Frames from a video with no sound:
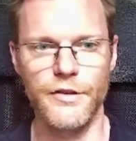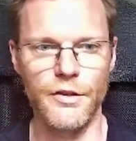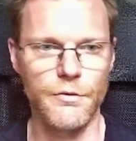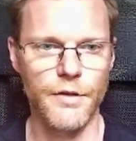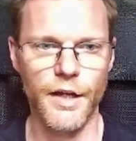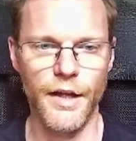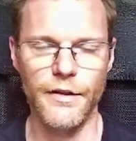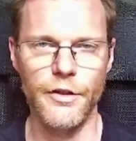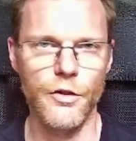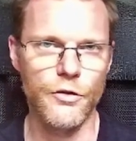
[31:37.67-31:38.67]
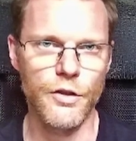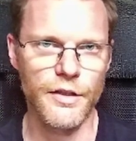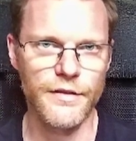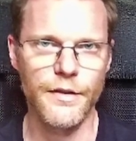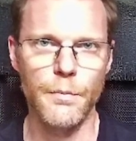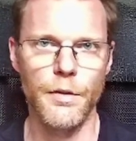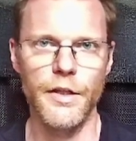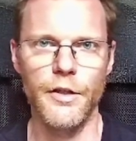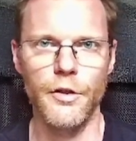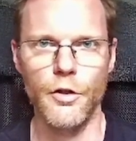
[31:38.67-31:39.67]
you can usually simply
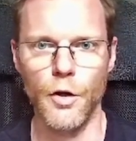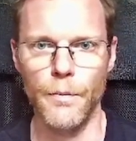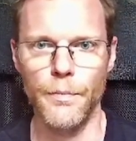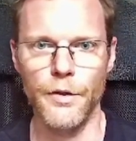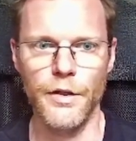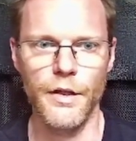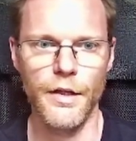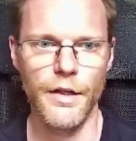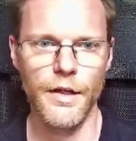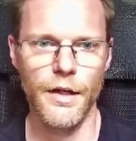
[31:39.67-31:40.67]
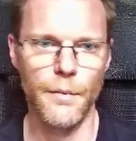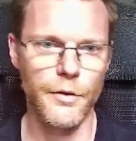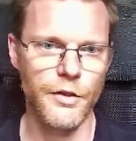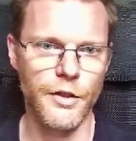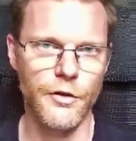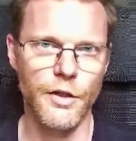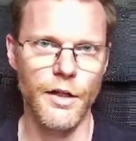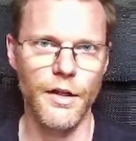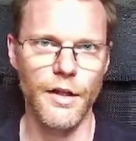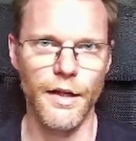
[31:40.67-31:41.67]
copy a
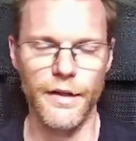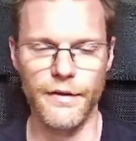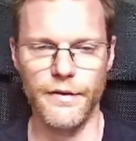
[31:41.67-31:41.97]
material and